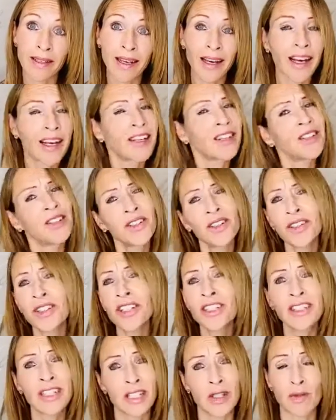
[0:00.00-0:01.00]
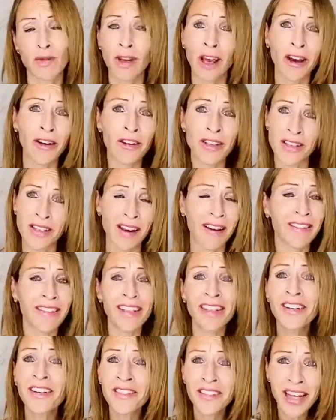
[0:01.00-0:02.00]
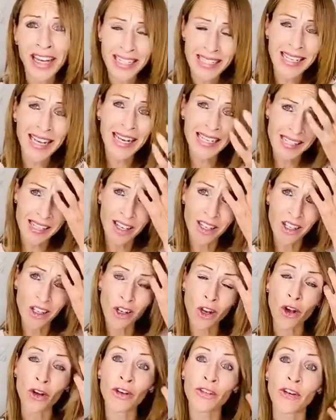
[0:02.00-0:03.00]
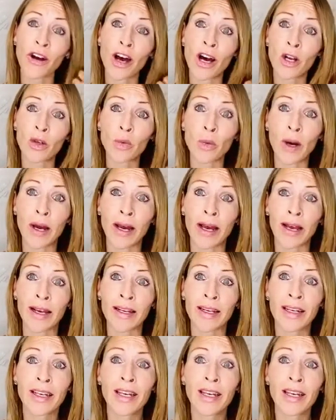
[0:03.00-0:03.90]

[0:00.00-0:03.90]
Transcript: And goodness knows, that takes a lot of hard work.